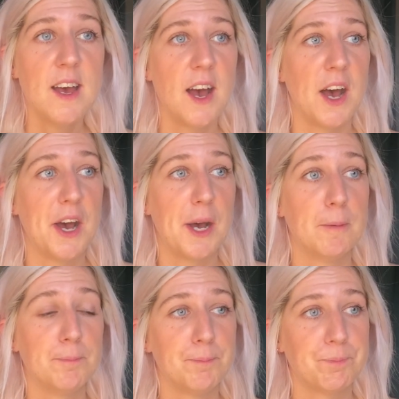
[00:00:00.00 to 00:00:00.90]

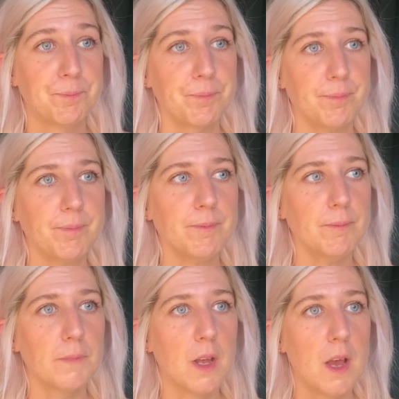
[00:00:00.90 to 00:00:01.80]

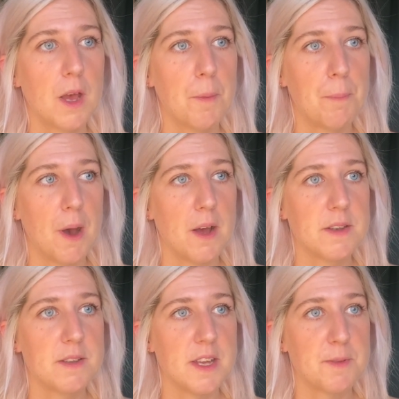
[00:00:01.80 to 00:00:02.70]

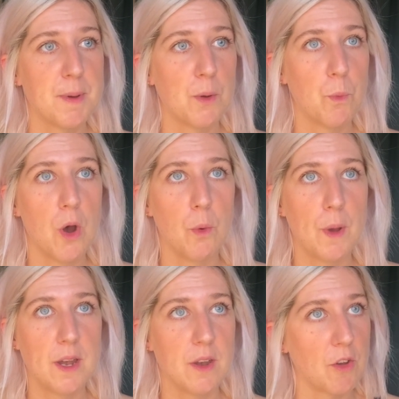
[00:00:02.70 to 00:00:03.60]
But it's been a
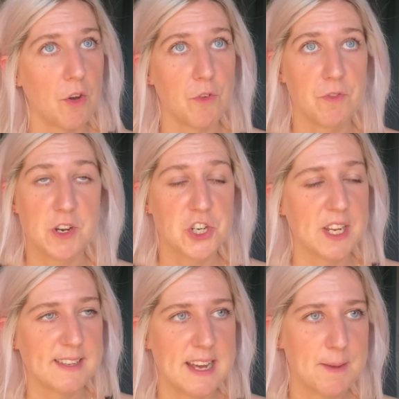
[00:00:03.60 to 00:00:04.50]
whirlwind of finishing
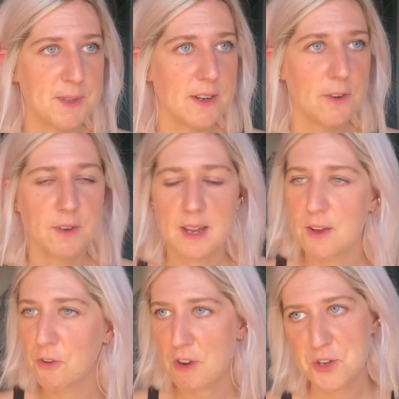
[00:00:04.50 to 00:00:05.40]
exams in
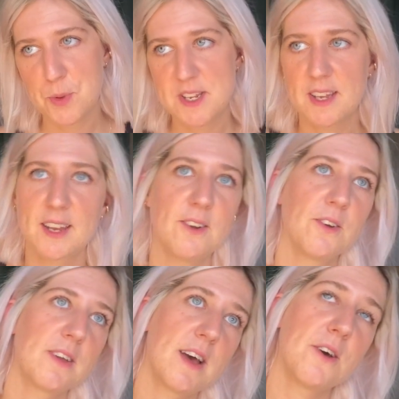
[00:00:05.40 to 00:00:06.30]
lockdown, graduating in
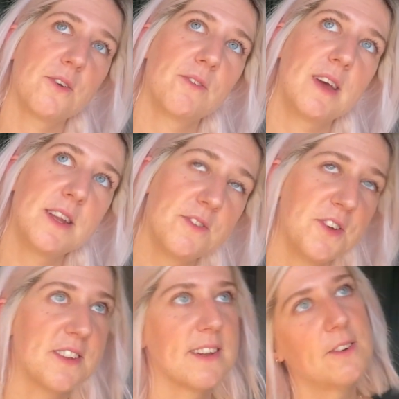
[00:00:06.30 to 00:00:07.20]
lockdown,
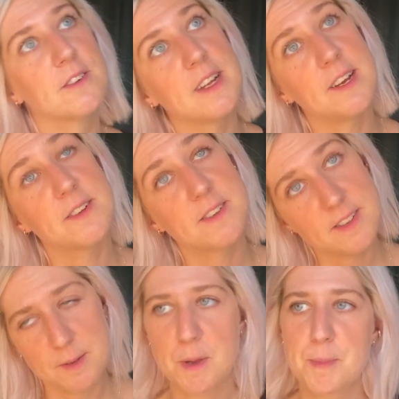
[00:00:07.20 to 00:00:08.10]
interviews in lockdown,
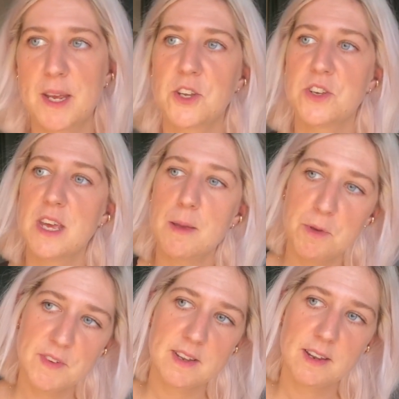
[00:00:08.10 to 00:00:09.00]
starting my PhD,
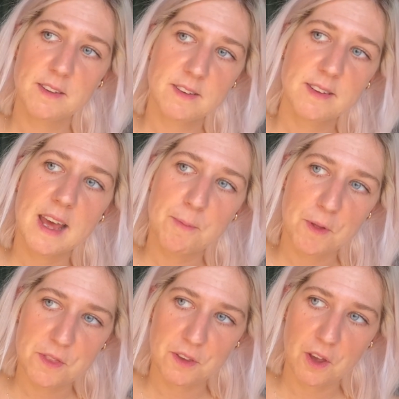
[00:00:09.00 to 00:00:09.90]
moving to London 8
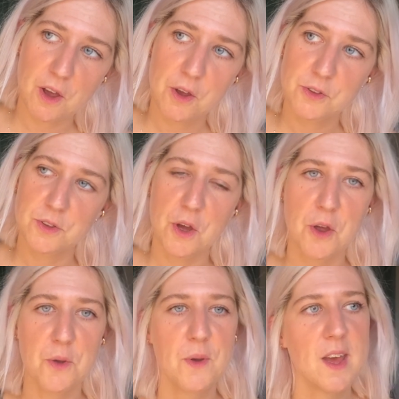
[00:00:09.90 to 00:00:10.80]
months ago.
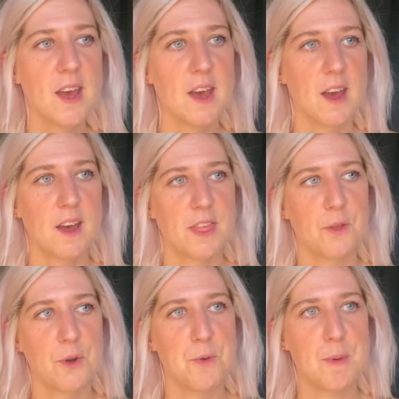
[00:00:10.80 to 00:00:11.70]
So I
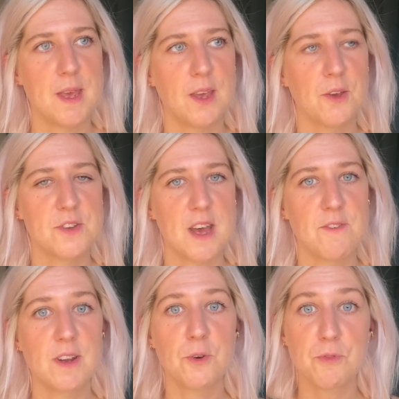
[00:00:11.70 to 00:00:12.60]
thought it would be good to
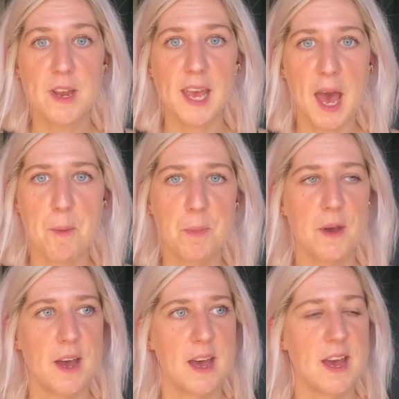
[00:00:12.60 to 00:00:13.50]
have a little recap
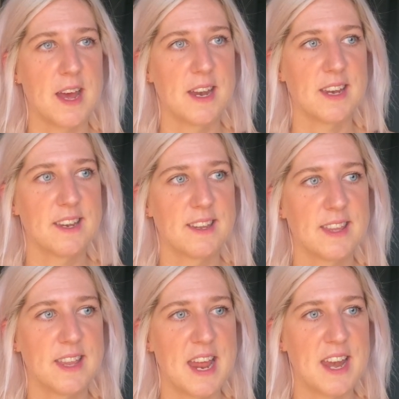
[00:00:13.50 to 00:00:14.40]
and
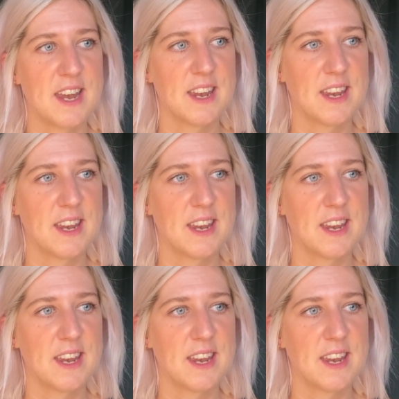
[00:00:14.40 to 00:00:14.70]
then